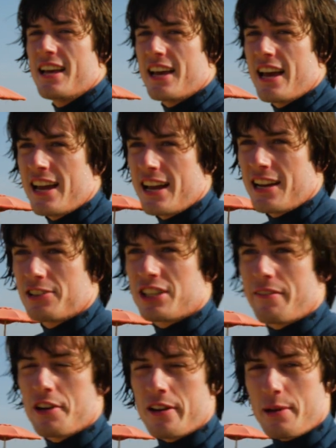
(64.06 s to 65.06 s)
and I was
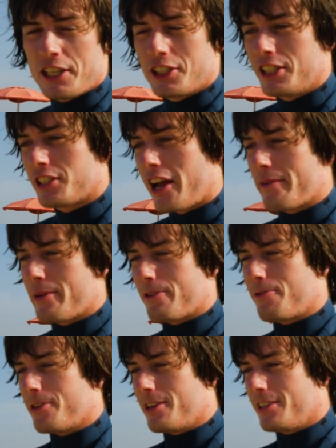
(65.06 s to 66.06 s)
having to actually slide my
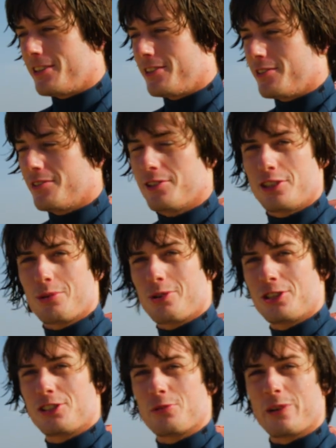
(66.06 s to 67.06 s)
foot
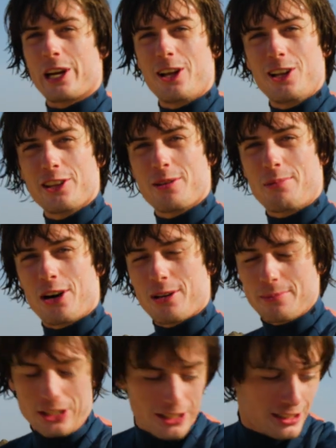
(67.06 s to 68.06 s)
towards the rail on the
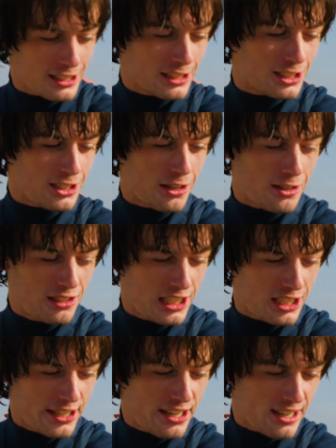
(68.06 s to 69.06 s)
bottom turns. And so
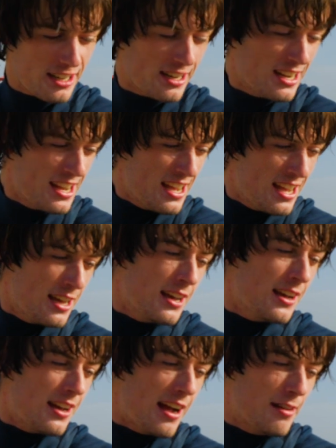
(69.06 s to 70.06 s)
this year
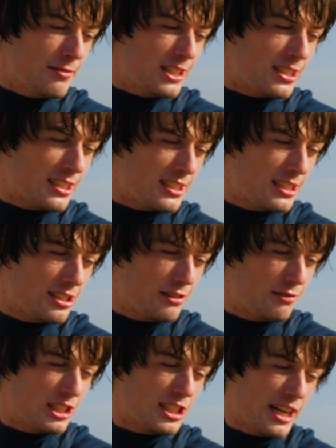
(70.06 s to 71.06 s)
I've
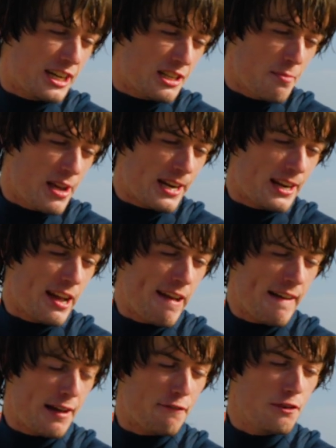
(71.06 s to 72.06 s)
decided to make
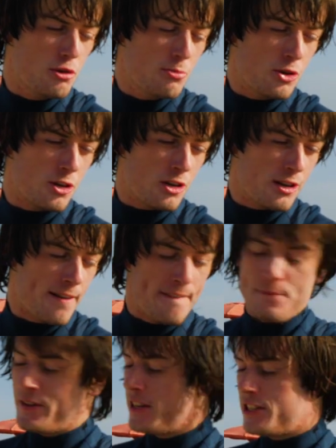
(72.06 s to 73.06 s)
a few more
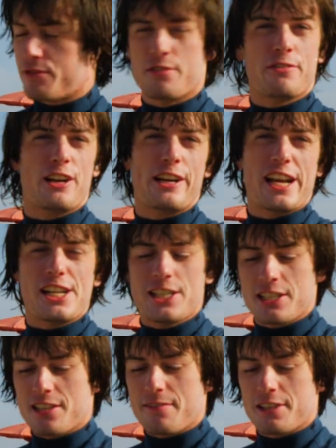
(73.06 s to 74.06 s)
different
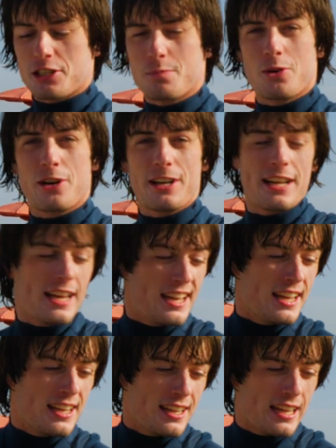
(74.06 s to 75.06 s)
variations of this board
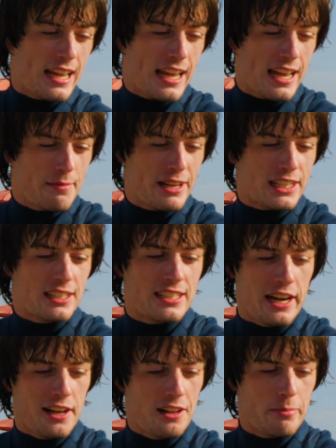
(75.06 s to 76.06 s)
and make the
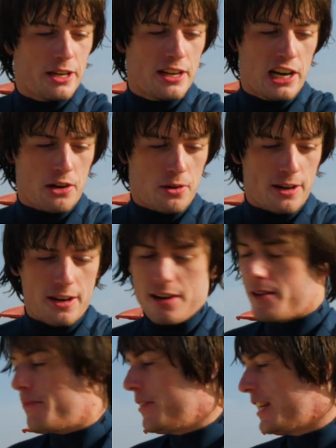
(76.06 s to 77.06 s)
tail a bit narrower
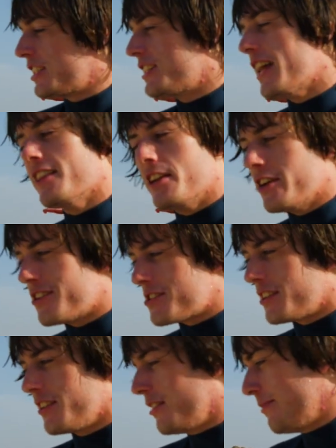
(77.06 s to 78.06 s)
and extend the nose
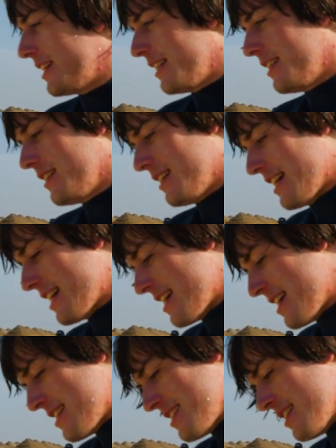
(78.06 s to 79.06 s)
a little bit
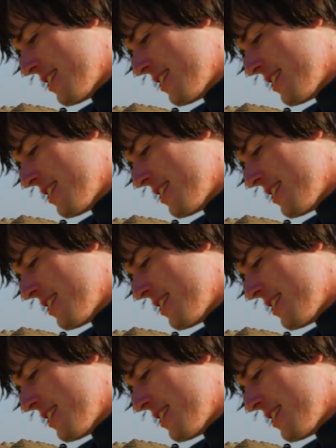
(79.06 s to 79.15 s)
and